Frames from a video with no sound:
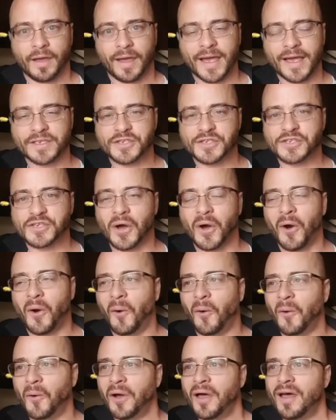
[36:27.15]
And
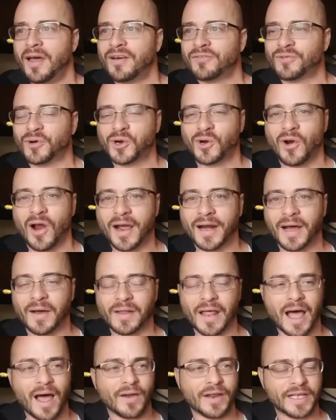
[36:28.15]
so for crying
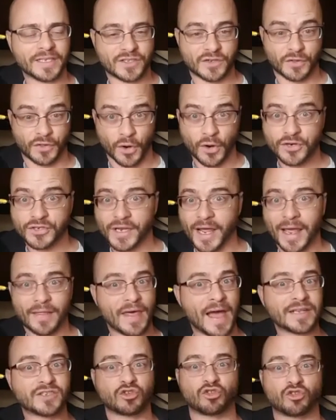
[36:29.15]
out loud, it's Thursday.
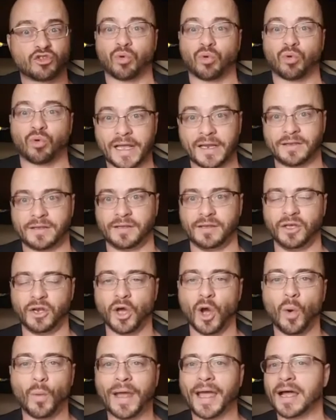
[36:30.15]
That's great.
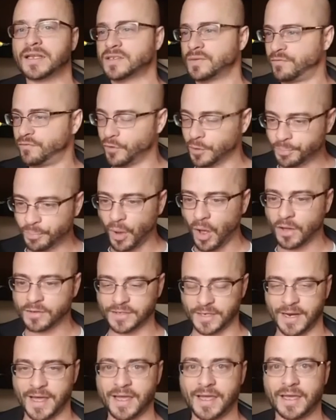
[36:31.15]
We got some football
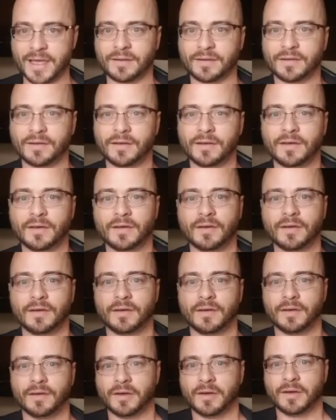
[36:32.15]
tonight.
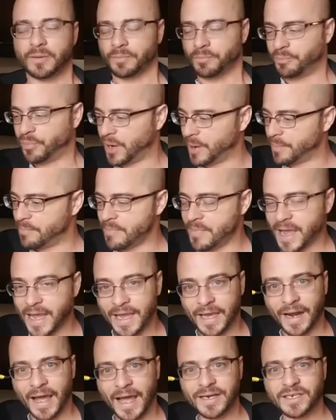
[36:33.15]
But
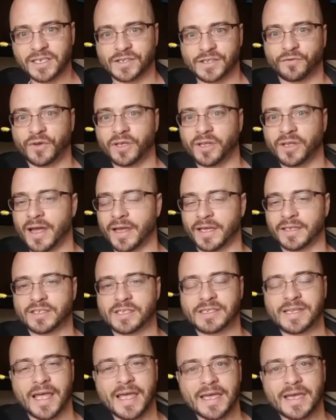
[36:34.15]
man, I just feel like it's
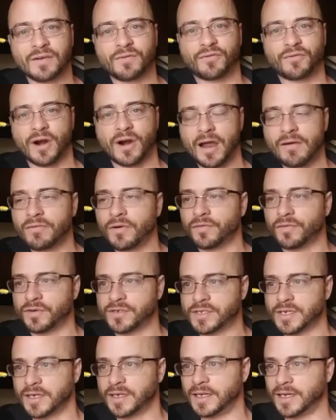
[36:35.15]
taken forever for
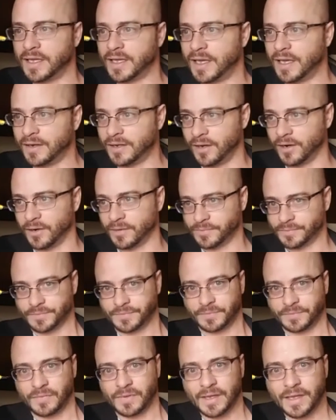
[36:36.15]
Sunday to get here.
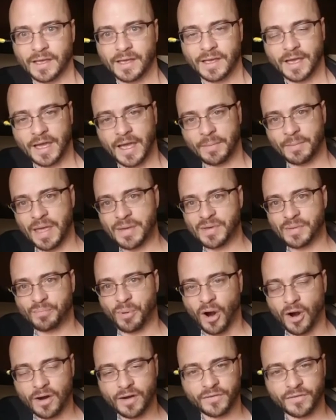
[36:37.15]
And maybe
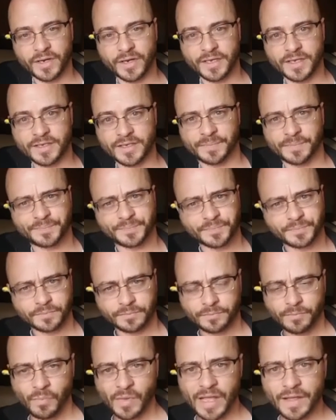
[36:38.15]
part of it is
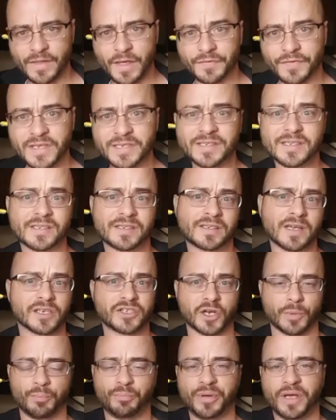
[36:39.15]
that this is
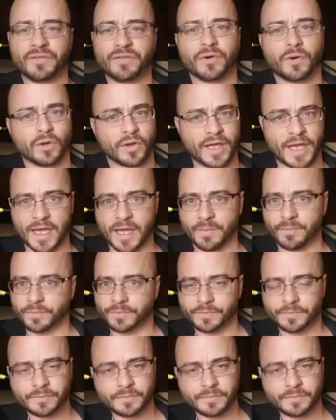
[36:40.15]
such a pivotal game.